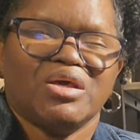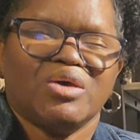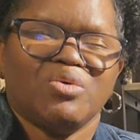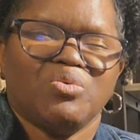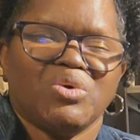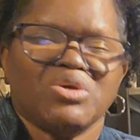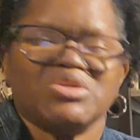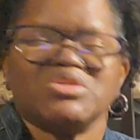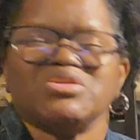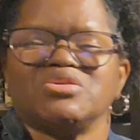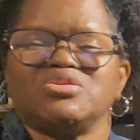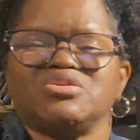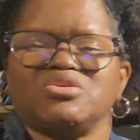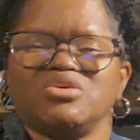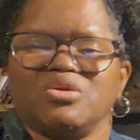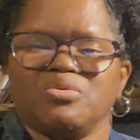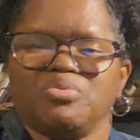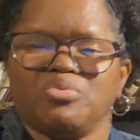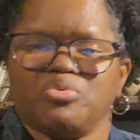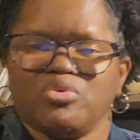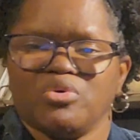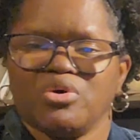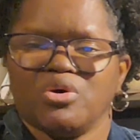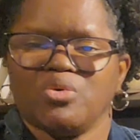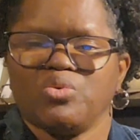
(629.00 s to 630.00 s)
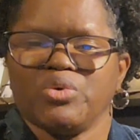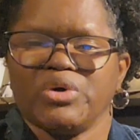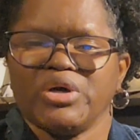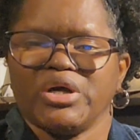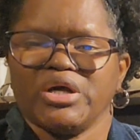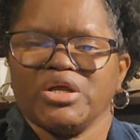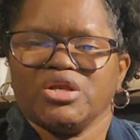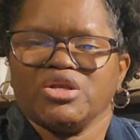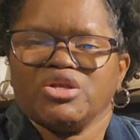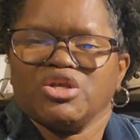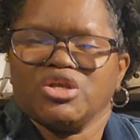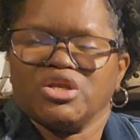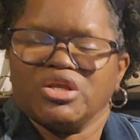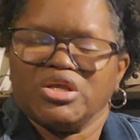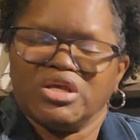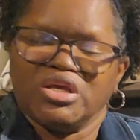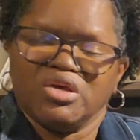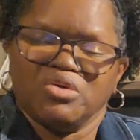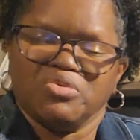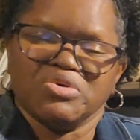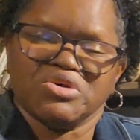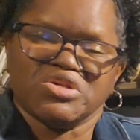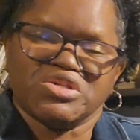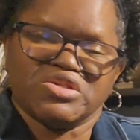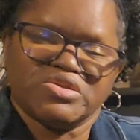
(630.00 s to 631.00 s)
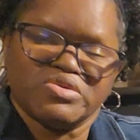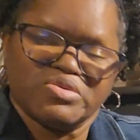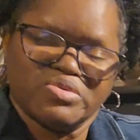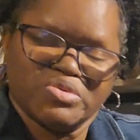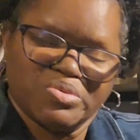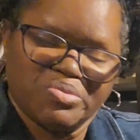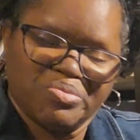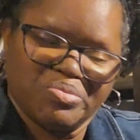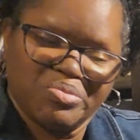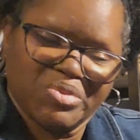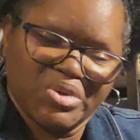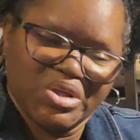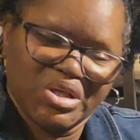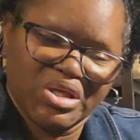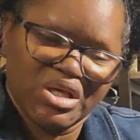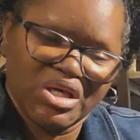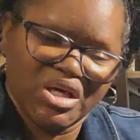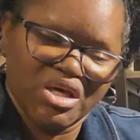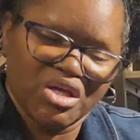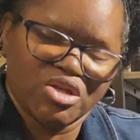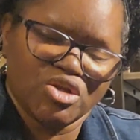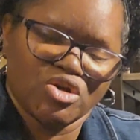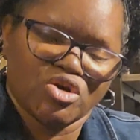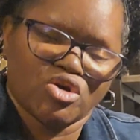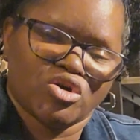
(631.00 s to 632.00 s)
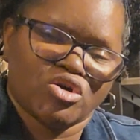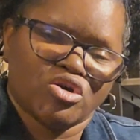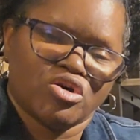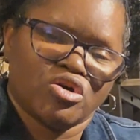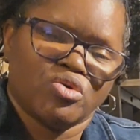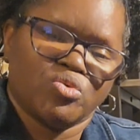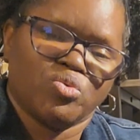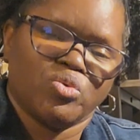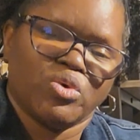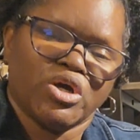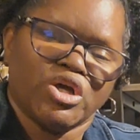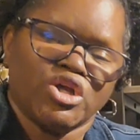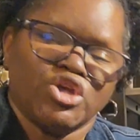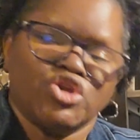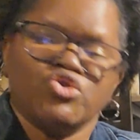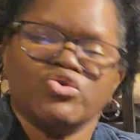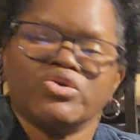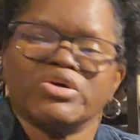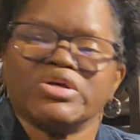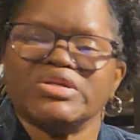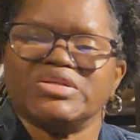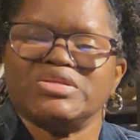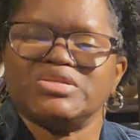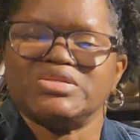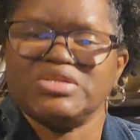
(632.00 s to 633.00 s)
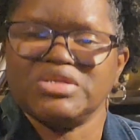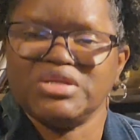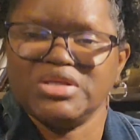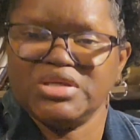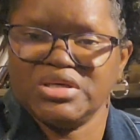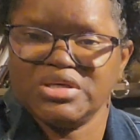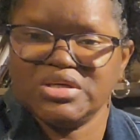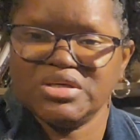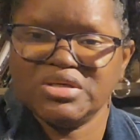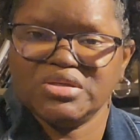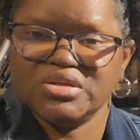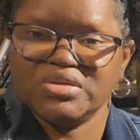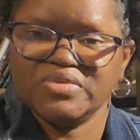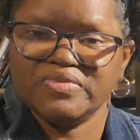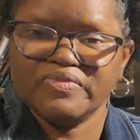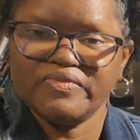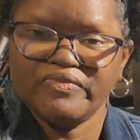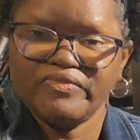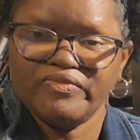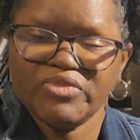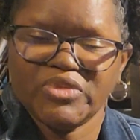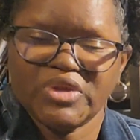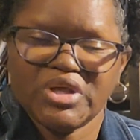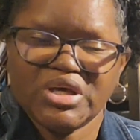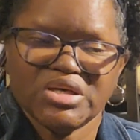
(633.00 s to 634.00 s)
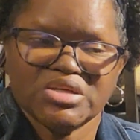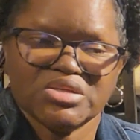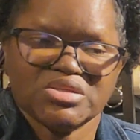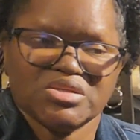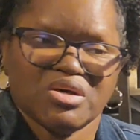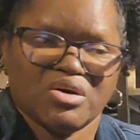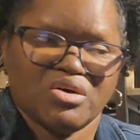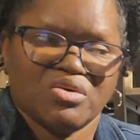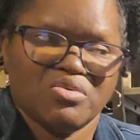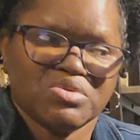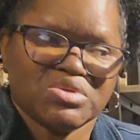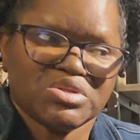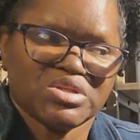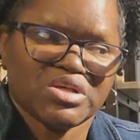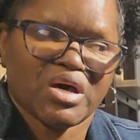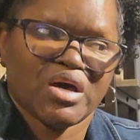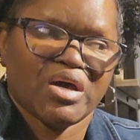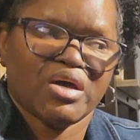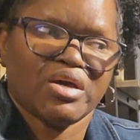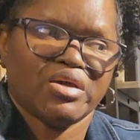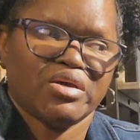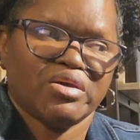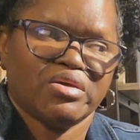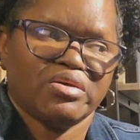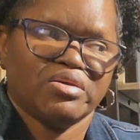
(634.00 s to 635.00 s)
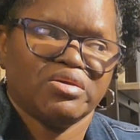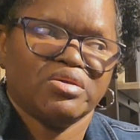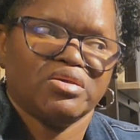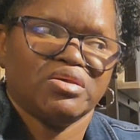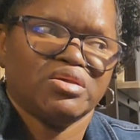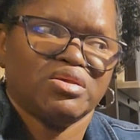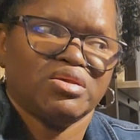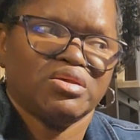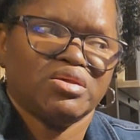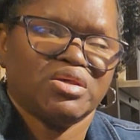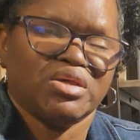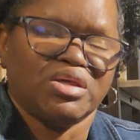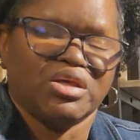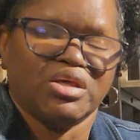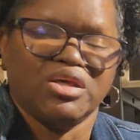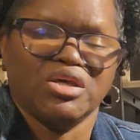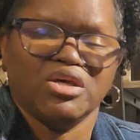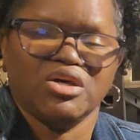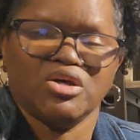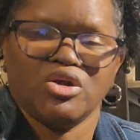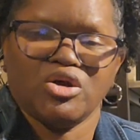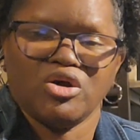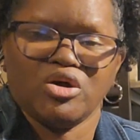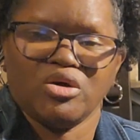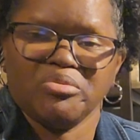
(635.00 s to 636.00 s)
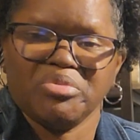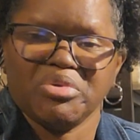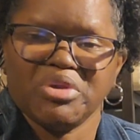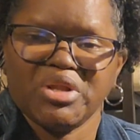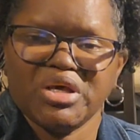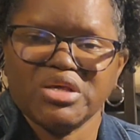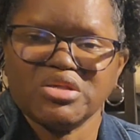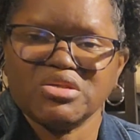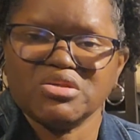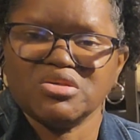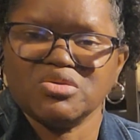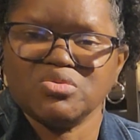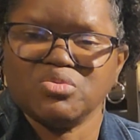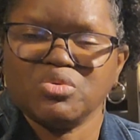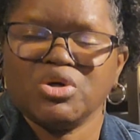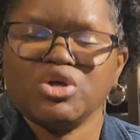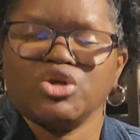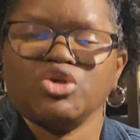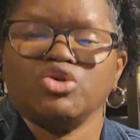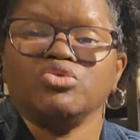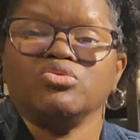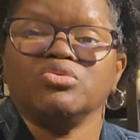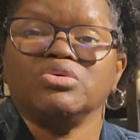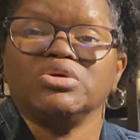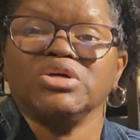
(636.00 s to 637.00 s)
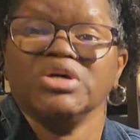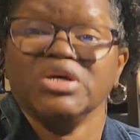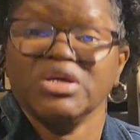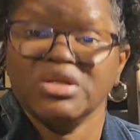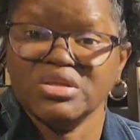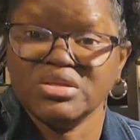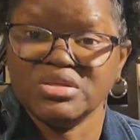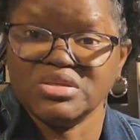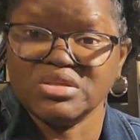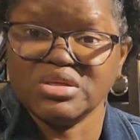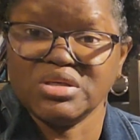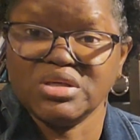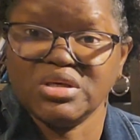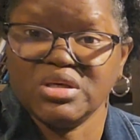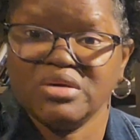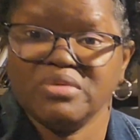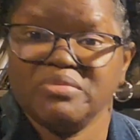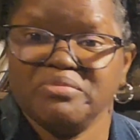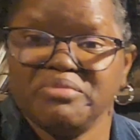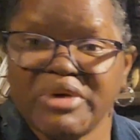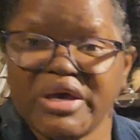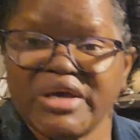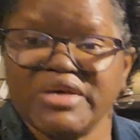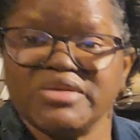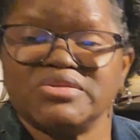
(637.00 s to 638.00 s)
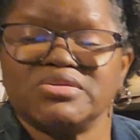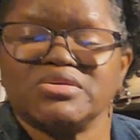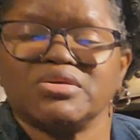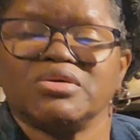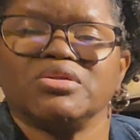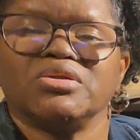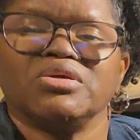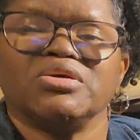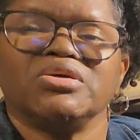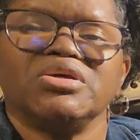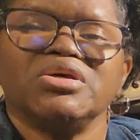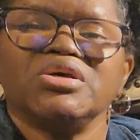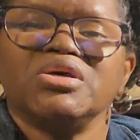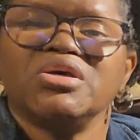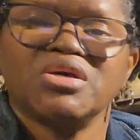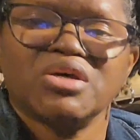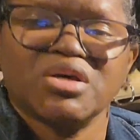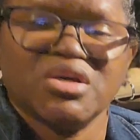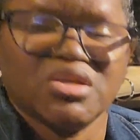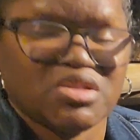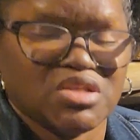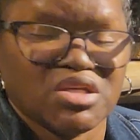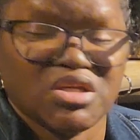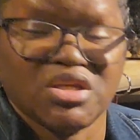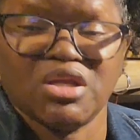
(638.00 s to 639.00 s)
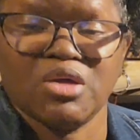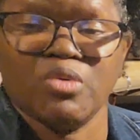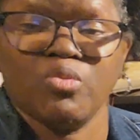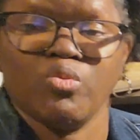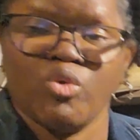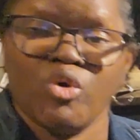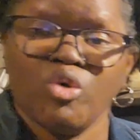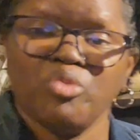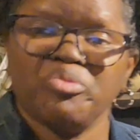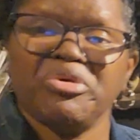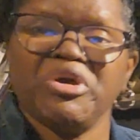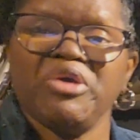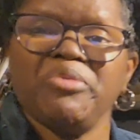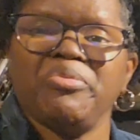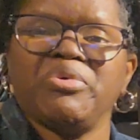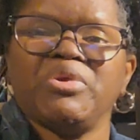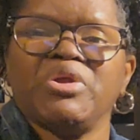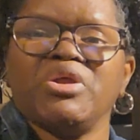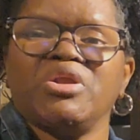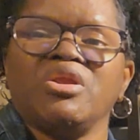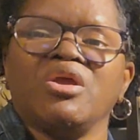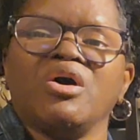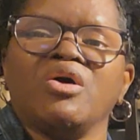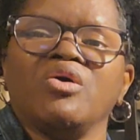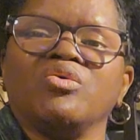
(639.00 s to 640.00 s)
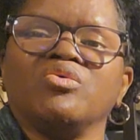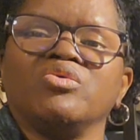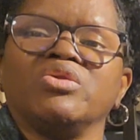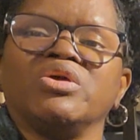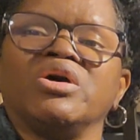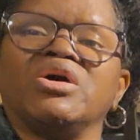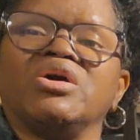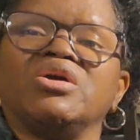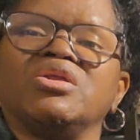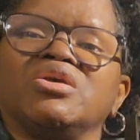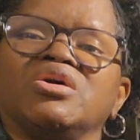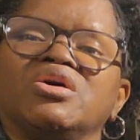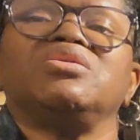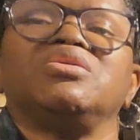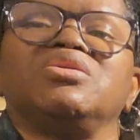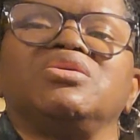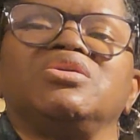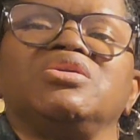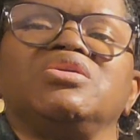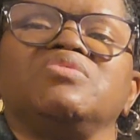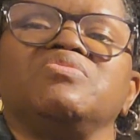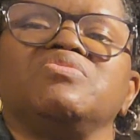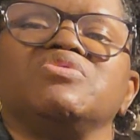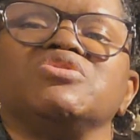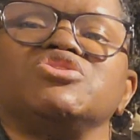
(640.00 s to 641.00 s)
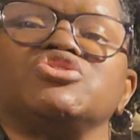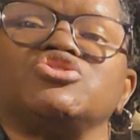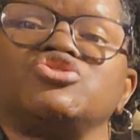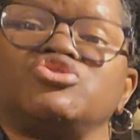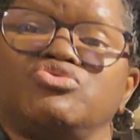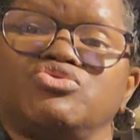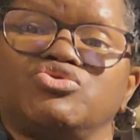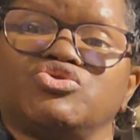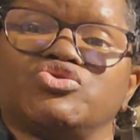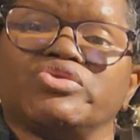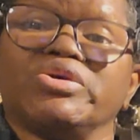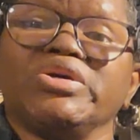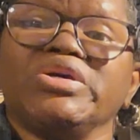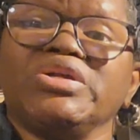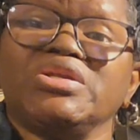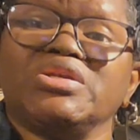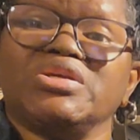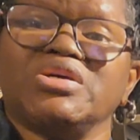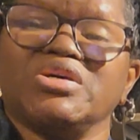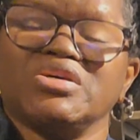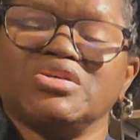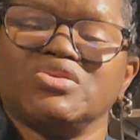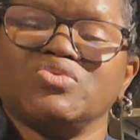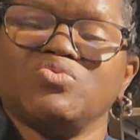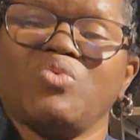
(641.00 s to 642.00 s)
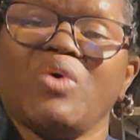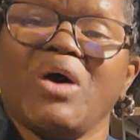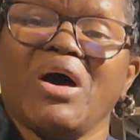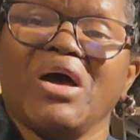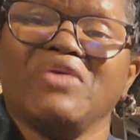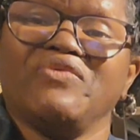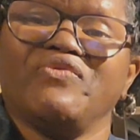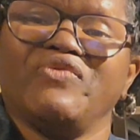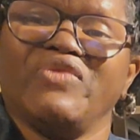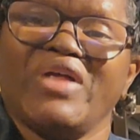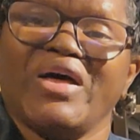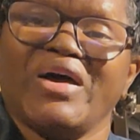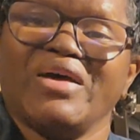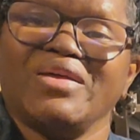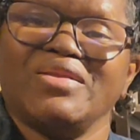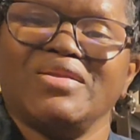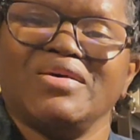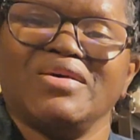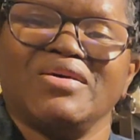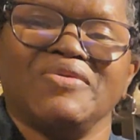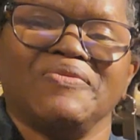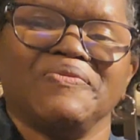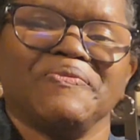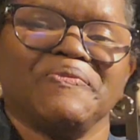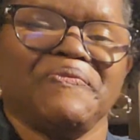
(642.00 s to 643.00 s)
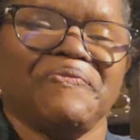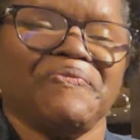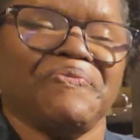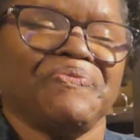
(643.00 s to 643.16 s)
it wasn't to the point where he was hitting her where you could see it. So it was like he hit her in places where you couldn't see it, basically, because he didn't want people to know that he was treating his wife like that.